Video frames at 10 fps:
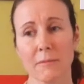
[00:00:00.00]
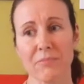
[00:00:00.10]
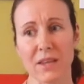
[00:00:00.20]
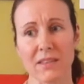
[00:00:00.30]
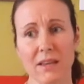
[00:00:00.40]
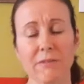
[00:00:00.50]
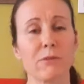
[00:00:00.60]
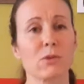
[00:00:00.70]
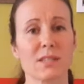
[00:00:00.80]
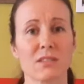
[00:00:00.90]
and they
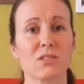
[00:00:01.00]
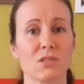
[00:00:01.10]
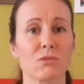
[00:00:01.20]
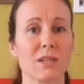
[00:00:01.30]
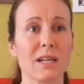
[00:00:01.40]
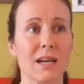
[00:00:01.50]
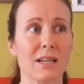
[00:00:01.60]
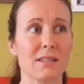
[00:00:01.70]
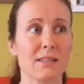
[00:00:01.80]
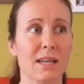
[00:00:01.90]
force us to
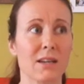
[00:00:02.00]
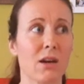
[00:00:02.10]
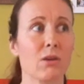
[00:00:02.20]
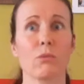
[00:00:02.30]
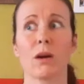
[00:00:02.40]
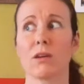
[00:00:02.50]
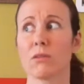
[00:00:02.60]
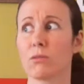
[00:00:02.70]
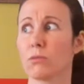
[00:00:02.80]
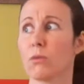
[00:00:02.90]
realize that, oh
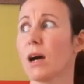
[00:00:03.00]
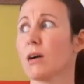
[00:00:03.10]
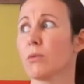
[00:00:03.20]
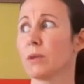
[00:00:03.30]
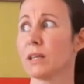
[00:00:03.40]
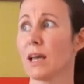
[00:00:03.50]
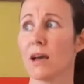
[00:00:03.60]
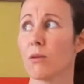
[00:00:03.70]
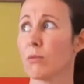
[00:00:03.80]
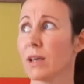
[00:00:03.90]
wow, we
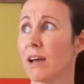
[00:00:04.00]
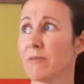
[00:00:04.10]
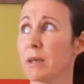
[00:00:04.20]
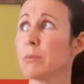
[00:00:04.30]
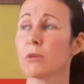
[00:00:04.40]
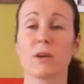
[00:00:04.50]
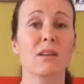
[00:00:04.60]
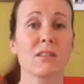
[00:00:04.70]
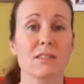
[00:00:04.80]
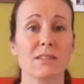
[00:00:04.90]
have people
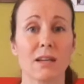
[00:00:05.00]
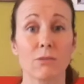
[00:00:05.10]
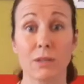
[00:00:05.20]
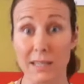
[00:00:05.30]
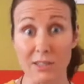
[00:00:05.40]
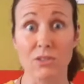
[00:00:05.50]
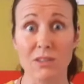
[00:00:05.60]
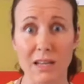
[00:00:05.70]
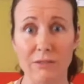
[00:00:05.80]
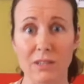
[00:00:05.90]
around us that really do
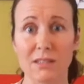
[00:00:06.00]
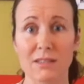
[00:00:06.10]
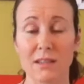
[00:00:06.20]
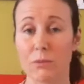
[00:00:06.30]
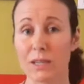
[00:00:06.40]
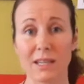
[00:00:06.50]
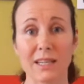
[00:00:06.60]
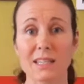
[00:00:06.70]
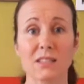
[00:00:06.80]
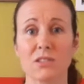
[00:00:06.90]
love us, and that we're
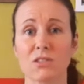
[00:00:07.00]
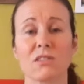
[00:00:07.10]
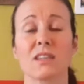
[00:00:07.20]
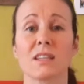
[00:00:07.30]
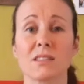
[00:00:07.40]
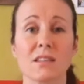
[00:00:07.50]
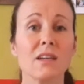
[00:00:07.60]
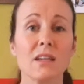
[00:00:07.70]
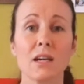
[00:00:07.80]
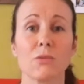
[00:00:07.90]
connected to things
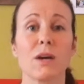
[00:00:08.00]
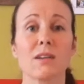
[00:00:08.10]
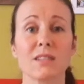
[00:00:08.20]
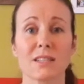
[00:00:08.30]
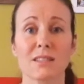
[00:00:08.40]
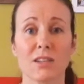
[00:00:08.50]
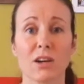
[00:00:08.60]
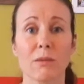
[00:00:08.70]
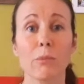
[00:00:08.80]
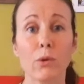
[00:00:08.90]
around us that are
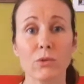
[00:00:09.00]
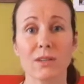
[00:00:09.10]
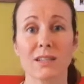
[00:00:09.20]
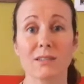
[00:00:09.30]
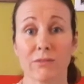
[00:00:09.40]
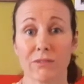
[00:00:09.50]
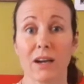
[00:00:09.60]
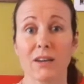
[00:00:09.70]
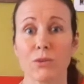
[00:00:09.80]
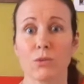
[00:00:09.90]
important, that
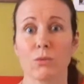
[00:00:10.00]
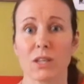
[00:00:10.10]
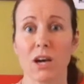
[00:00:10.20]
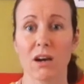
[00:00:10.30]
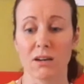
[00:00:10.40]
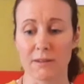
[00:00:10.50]
define who we are,